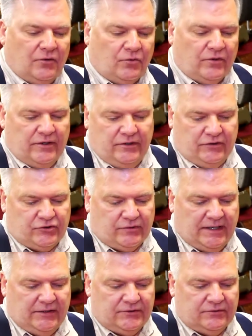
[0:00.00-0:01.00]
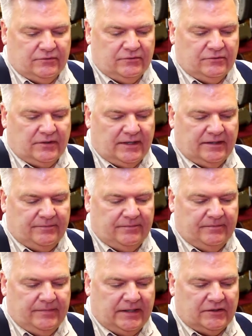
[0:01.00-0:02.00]
or you're trying to
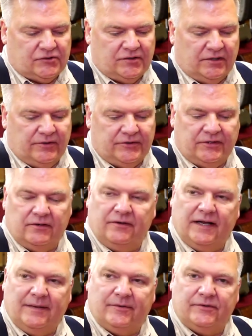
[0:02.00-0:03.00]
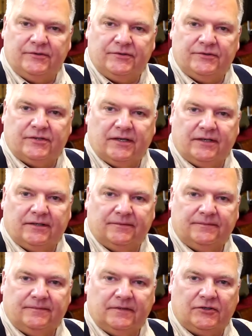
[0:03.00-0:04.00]
be considerate to your neighbors
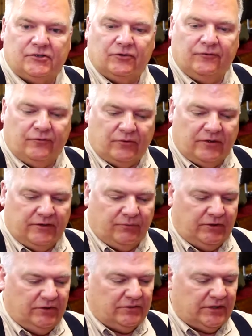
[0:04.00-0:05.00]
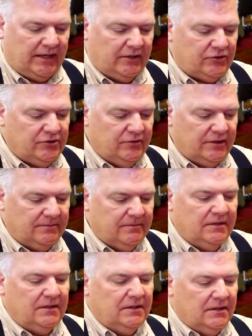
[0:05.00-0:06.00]
and so forth when you're target shooting.
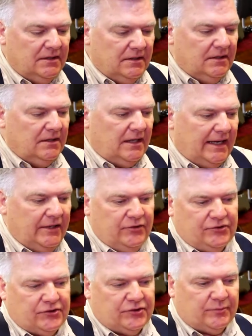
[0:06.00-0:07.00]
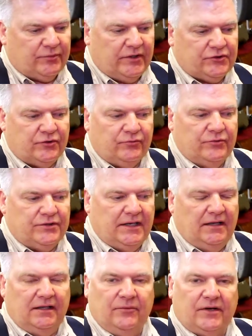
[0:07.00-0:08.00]
I use a suppressor
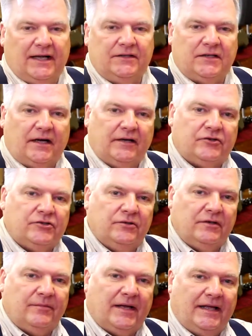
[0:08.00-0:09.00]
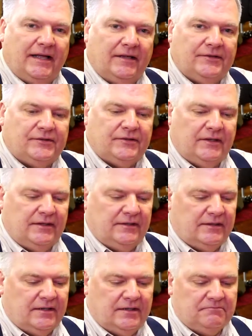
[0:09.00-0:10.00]
routinely when I target shoot at my house,
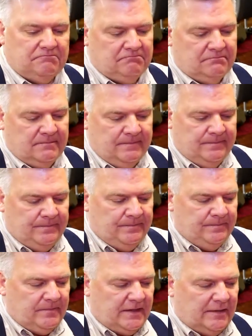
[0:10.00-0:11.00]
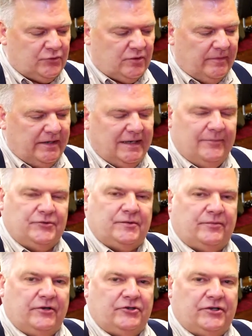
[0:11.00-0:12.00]
and I'm sure my neighbors
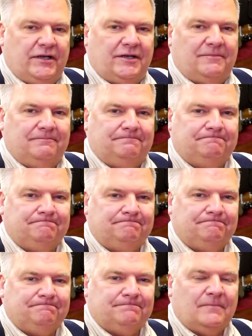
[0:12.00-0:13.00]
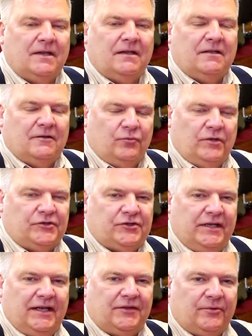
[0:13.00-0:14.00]
appreciate it. We'll
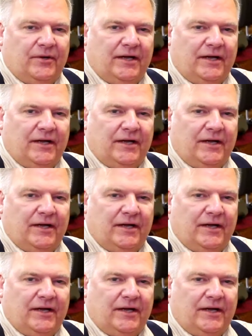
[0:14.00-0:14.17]
see you at the